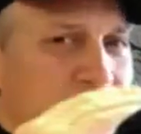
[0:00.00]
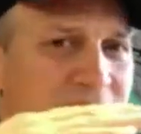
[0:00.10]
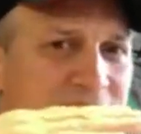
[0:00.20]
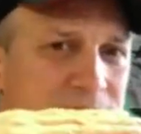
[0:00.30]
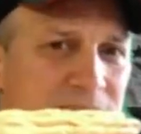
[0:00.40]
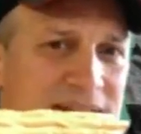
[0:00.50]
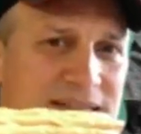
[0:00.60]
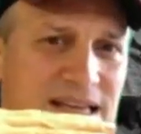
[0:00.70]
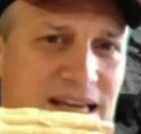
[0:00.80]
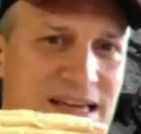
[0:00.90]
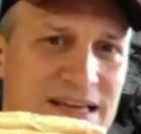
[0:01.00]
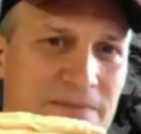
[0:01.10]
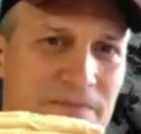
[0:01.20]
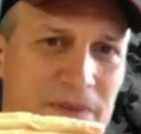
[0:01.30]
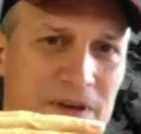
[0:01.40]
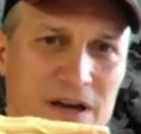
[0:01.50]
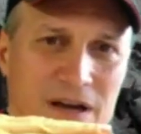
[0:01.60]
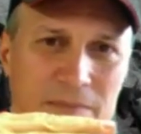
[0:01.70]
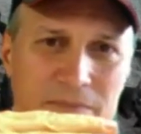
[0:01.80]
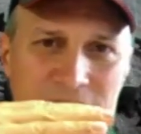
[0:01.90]
me to maintain
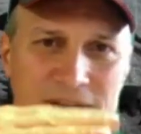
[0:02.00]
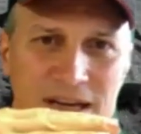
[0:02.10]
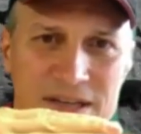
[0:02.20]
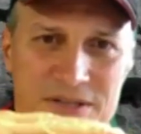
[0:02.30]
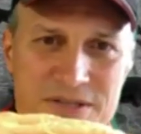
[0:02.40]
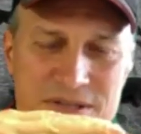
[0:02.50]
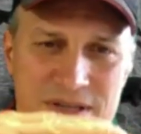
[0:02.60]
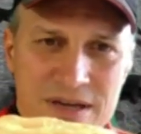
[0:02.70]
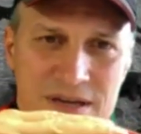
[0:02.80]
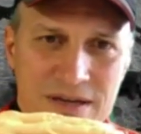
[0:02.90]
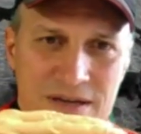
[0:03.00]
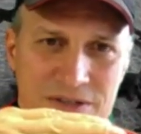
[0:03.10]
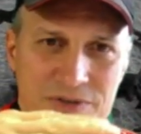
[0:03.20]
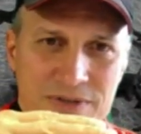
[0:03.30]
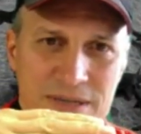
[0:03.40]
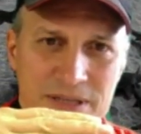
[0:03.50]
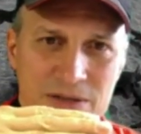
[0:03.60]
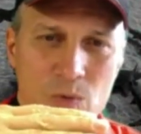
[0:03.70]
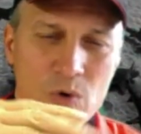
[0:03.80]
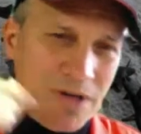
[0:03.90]
um, a nice uh, trim in
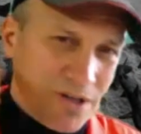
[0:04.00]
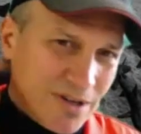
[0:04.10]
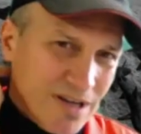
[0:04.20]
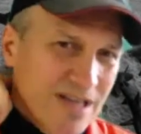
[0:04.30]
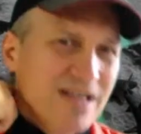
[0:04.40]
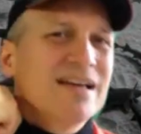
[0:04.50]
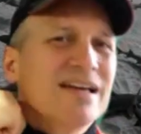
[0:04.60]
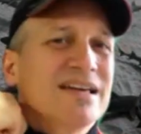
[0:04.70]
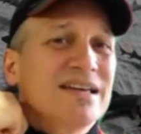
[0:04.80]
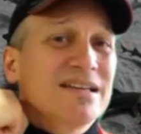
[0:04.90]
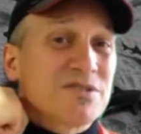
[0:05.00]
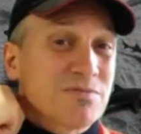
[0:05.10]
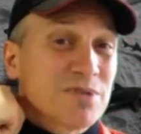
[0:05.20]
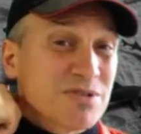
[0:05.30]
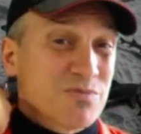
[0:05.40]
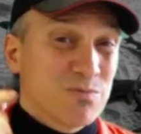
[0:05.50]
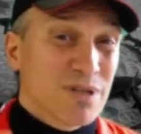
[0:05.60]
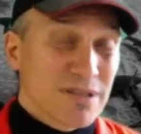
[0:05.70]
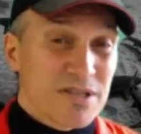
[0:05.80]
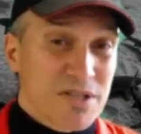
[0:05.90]
the water, it, it's it's
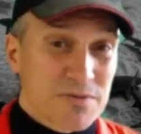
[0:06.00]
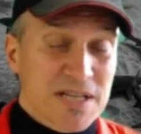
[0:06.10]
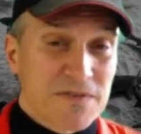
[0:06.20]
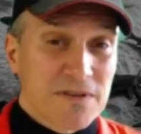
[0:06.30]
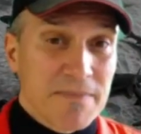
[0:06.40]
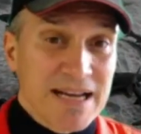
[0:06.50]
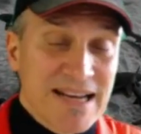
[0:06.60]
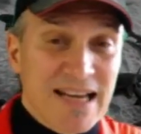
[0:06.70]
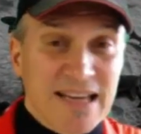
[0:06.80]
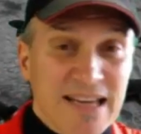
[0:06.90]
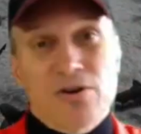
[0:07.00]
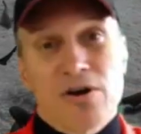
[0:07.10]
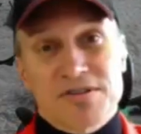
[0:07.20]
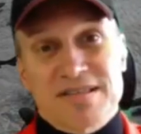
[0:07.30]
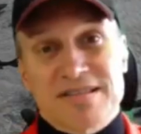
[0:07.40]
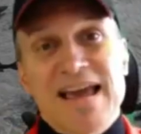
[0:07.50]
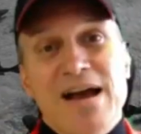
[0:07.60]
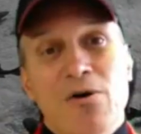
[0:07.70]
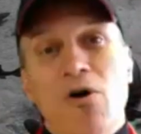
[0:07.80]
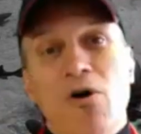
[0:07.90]
really stressful on my neck, and it causes
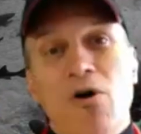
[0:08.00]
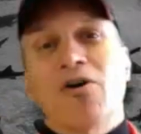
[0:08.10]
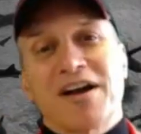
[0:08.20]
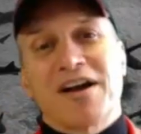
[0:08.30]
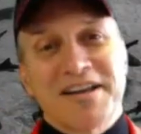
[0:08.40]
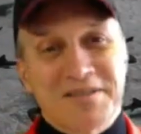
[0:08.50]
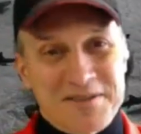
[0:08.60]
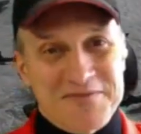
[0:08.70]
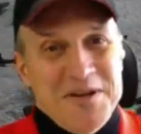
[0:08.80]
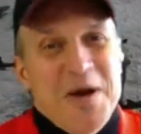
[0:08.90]
now all kinds of